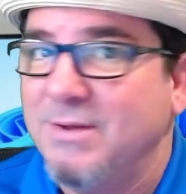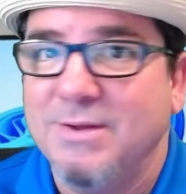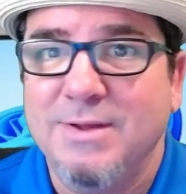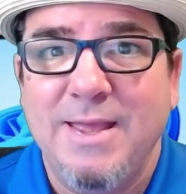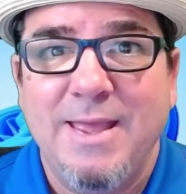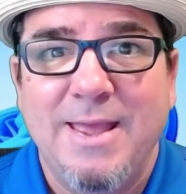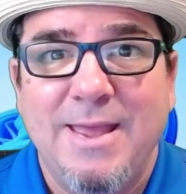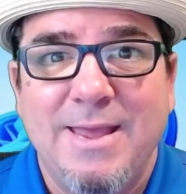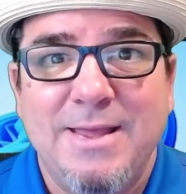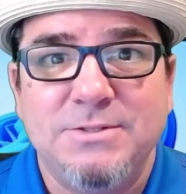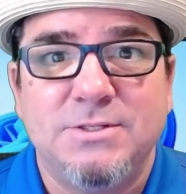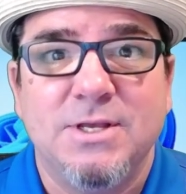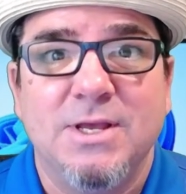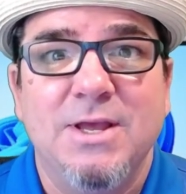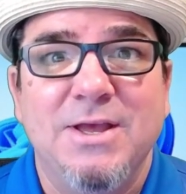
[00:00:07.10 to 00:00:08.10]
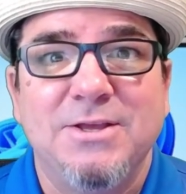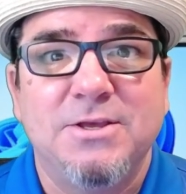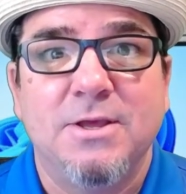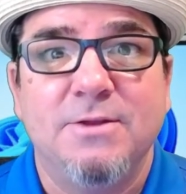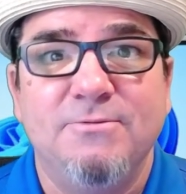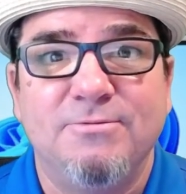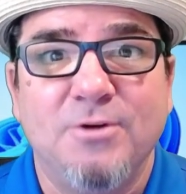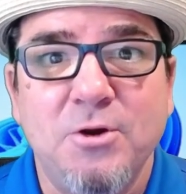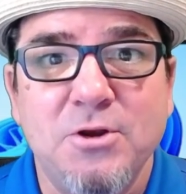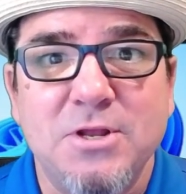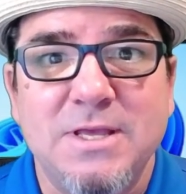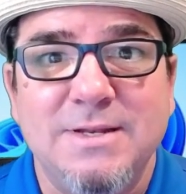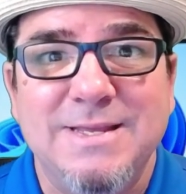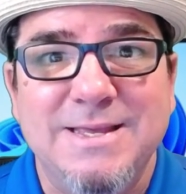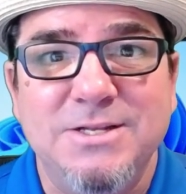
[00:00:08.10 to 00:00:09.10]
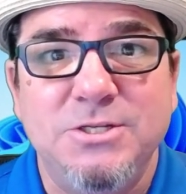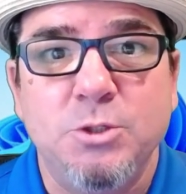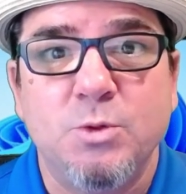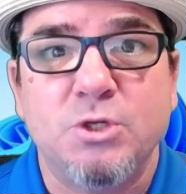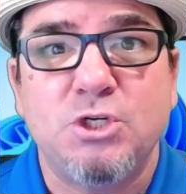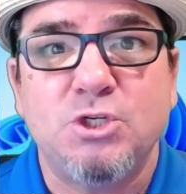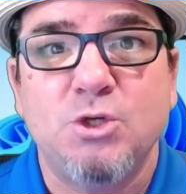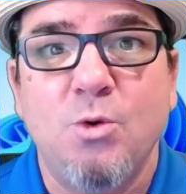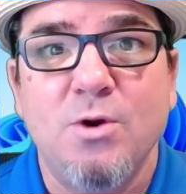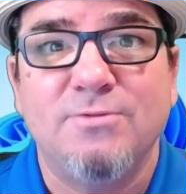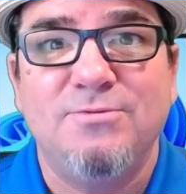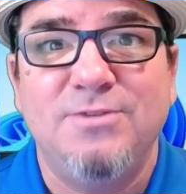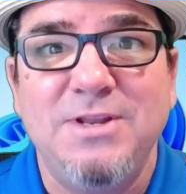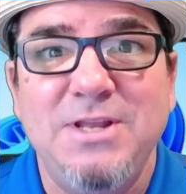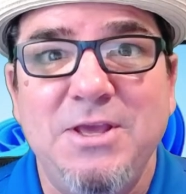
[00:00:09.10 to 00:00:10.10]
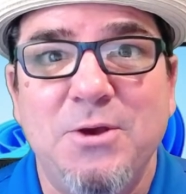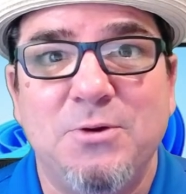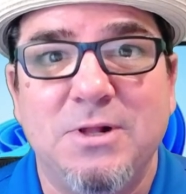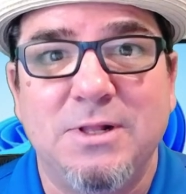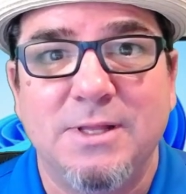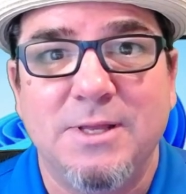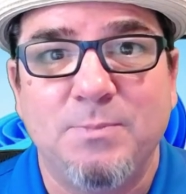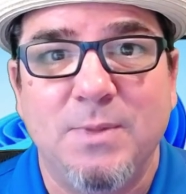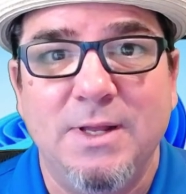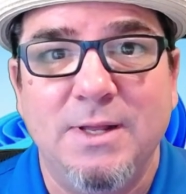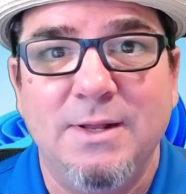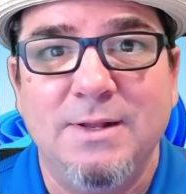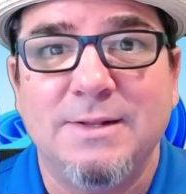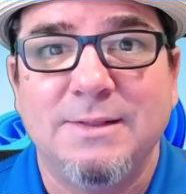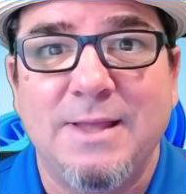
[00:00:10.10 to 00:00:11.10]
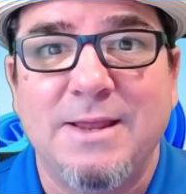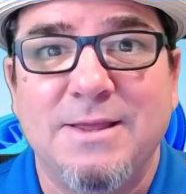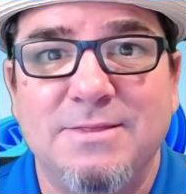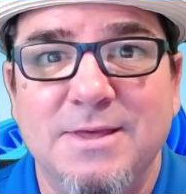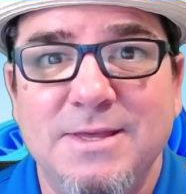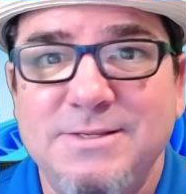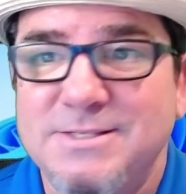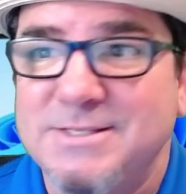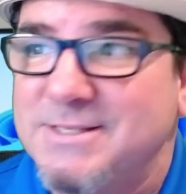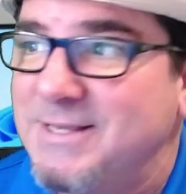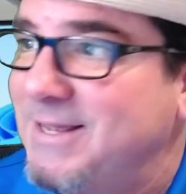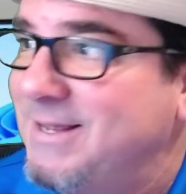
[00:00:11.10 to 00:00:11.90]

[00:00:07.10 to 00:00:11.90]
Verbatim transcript: and convert it into a short video clip like this?